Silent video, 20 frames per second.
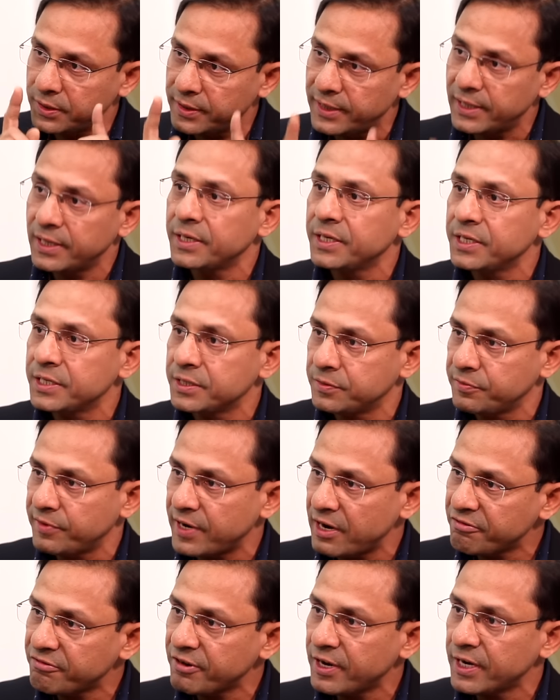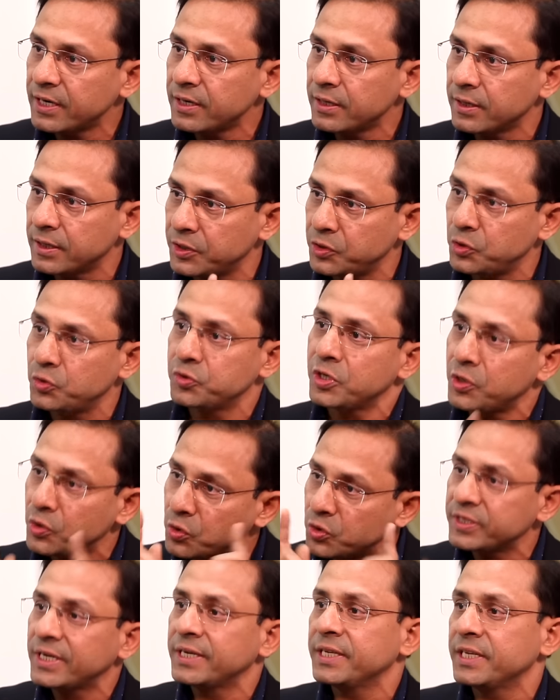the dealer is verified and right.
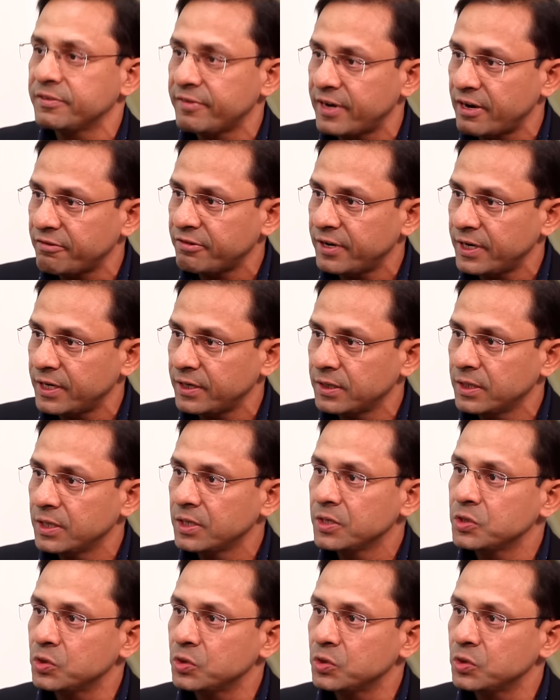user knows that he is verified.